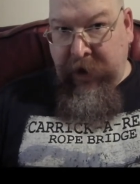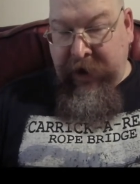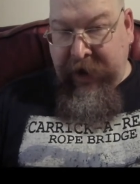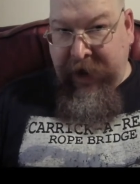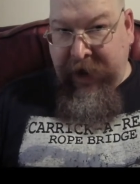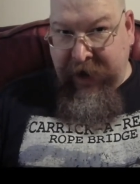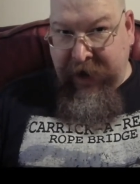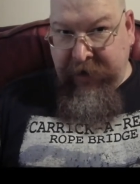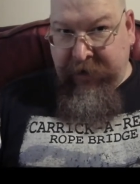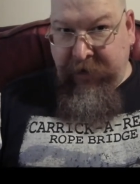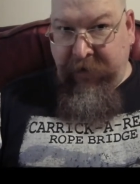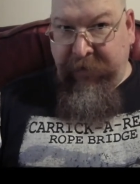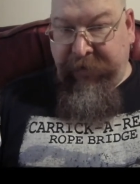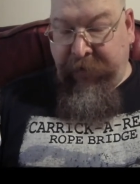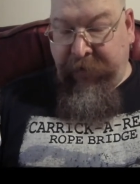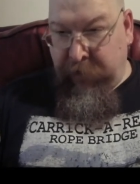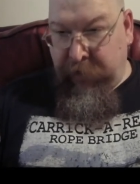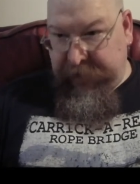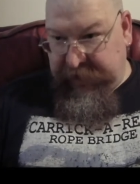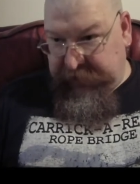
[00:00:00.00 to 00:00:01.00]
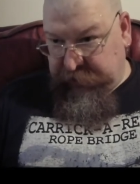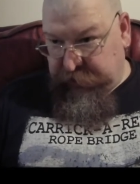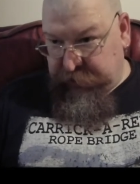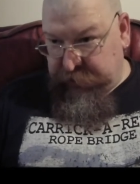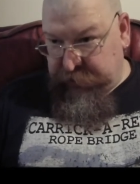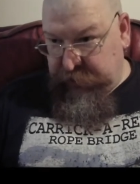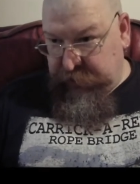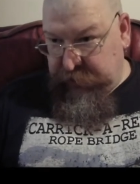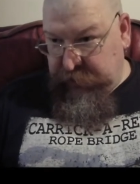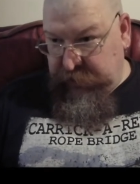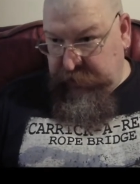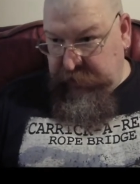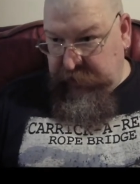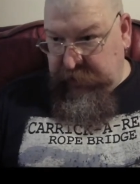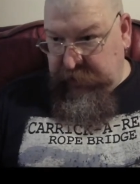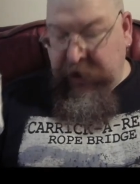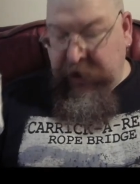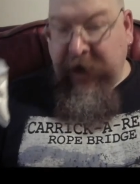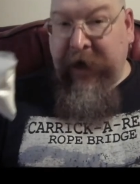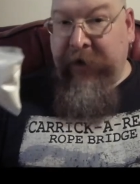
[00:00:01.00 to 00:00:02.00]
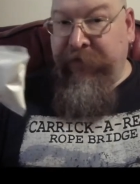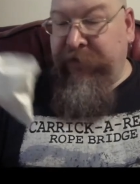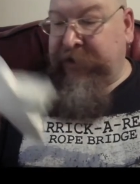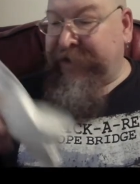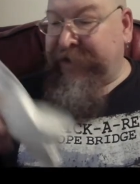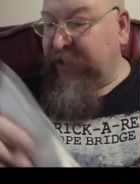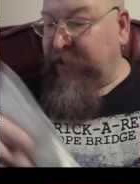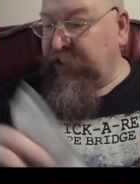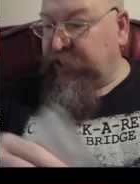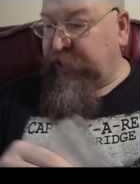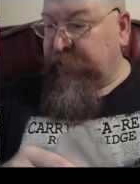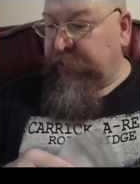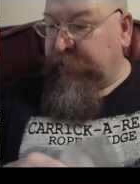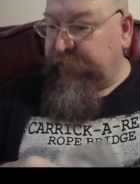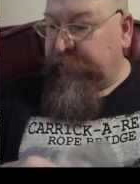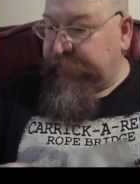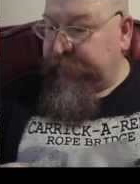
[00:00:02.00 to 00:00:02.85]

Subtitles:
head formation and retention.